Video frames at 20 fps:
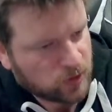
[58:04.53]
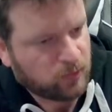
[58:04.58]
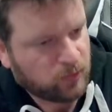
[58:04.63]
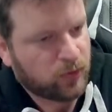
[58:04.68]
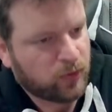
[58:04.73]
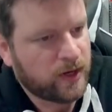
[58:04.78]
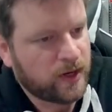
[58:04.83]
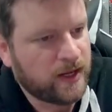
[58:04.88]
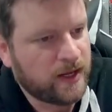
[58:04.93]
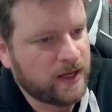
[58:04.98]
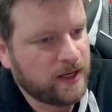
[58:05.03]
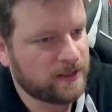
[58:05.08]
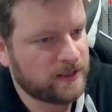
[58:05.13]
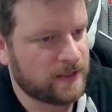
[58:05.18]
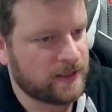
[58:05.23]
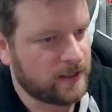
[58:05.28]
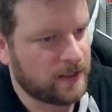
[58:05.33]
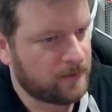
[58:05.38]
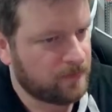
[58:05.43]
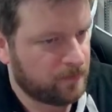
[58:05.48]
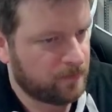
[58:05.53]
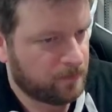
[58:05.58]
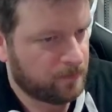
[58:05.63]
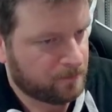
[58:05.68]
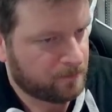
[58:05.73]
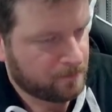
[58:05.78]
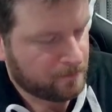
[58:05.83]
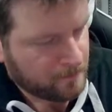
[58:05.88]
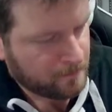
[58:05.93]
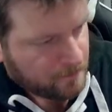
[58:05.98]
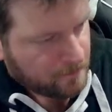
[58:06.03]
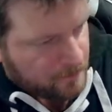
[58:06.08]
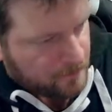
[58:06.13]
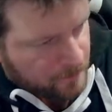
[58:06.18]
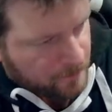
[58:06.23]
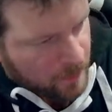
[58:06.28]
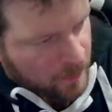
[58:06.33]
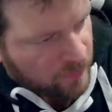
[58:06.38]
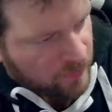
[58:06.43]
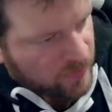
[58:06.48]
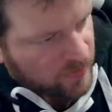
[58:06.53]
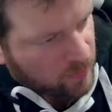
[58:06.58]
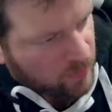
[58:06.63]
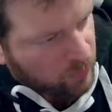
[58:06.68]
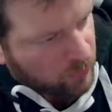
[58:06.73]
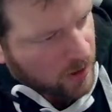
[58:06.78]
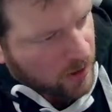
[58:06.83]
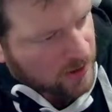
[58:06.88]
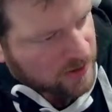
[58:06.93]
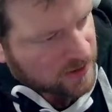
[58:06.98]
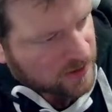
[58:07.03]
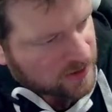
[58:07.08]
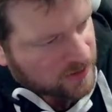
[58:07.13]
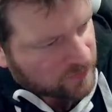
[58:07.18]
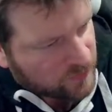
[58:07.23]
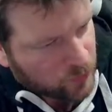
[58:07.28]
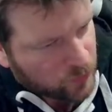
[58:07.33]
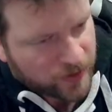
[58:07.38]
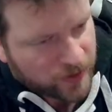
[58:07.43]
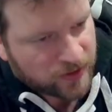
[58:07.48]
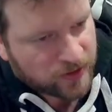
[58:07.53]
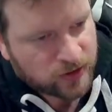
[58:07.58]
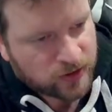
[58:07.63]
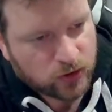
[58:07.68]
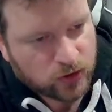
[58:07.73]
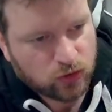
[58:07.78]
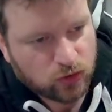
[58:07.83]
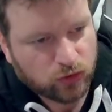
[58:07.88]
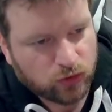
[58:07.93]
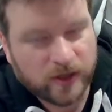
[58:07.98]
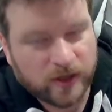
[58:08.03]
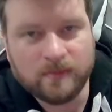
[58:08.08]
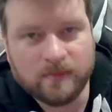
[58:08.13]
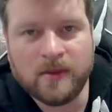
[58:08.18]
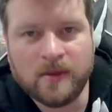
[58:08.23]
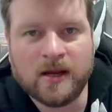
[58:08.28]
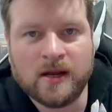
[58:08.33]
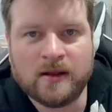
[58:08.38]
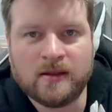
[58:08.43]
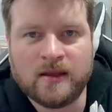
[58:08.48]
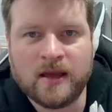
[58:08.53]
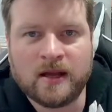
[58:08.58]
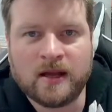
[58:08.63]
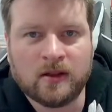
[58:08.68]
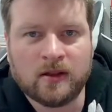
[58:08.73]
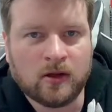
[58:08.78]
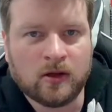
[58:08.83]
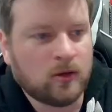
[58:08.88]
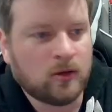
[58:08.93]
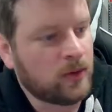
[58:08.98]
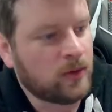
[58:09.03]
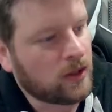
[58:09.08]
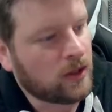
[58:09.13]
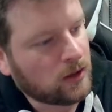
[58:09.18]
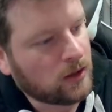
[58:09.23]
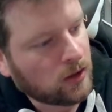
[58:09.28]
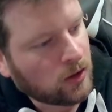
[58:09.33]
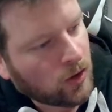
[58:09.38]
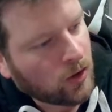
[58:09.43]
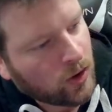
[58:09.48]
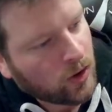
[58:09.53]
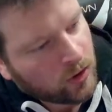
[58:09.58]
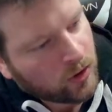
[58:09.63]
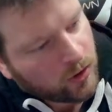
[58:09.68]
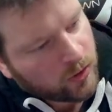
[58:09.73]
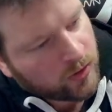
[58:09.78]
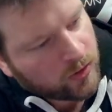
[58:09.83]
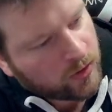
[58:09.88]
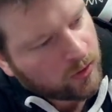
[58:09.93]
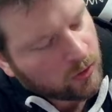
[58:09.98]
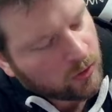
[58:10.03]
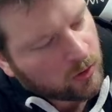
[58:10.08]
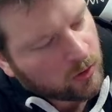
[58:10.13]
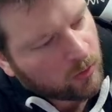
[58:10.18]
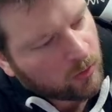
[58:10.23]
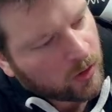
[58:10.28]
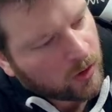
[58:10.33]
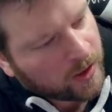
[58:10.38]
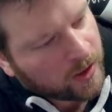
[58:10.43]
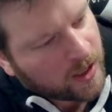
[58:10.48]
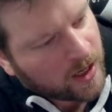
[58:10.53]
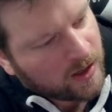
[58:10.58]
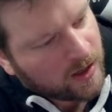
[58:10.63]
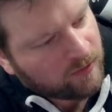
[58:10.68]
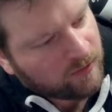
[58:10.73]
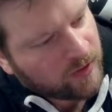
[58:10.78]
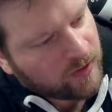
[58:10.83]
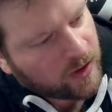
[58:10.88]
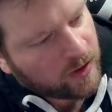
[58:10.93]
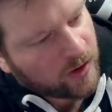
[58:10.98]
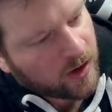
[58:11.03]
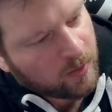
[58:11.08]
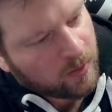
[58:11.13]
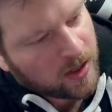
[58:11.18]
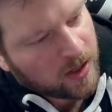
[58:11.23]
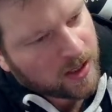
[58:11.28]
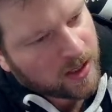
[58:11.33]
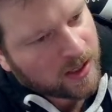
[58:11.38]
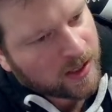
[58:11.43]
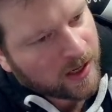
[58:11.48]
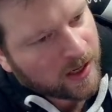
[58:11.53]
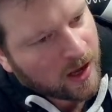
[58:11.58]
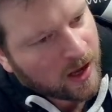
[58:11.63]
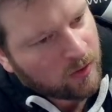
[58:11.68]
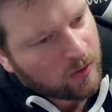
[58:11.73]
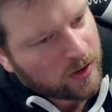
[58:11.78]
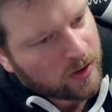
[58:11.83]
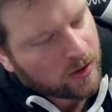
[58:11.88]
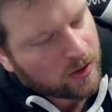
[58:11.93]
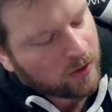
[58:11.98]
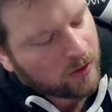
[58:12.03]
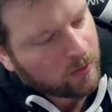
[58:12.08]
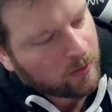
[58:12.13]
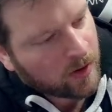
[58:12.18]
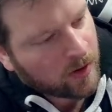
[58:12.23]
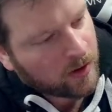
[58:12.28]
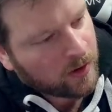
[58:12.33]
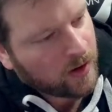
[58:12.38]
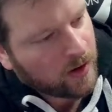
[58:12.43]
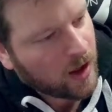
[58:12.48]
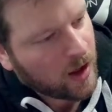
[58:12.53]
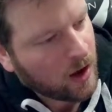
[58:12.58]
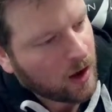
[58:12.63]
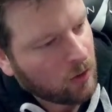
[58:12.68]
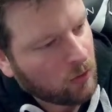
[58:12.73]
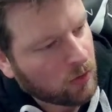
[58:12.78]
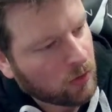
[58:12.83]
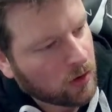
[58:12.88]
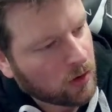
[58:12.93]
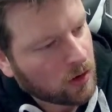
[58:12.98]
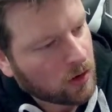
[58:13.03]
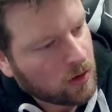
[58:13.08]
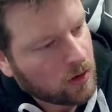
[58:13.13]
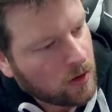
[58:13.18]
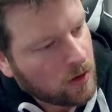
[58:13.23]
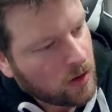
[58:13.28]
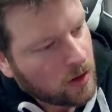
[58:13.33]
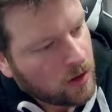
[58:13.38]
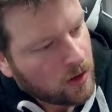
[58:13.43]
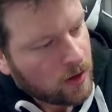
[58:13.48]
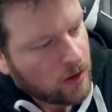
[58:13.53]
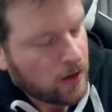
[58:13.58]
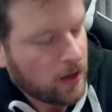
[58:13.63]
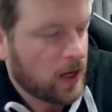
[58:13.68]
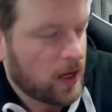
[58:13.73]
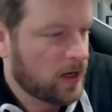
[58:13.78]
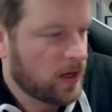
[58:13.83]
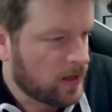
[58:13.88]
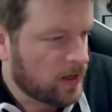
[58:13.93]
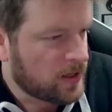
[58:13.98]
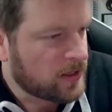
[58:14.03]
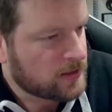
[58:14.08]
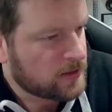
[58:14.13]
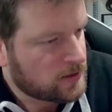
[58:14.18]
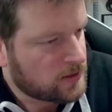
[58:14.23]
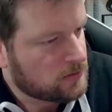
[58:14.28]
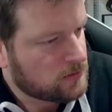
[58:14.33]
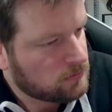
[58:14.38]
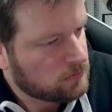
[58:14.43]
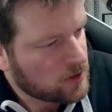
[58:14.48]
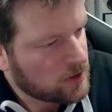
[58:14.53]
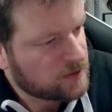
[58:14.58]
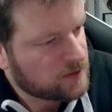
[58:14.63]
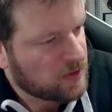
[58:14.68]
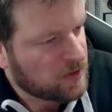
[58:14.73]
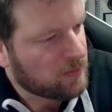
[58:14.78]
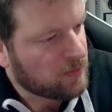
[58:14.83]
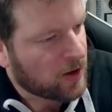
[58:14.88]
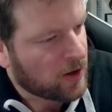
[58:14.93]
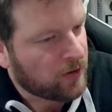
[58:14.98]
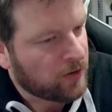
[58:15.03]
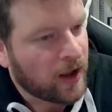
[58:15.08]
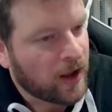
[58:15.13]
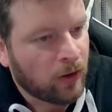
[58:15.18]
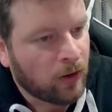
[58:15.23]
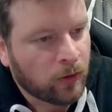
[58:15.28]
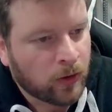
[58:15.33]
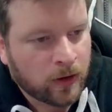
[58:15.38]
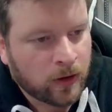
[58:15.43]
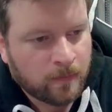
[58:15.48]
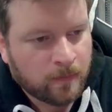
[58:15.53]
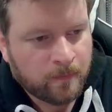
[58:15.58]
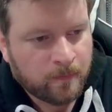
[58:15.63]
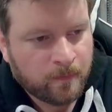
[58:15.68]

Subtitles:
pretty easy. I think the process of doing the stream made it take a little bit longer than normal. I kind of figured I'd be in and out here in about an hour. And it is. It's been about an hour.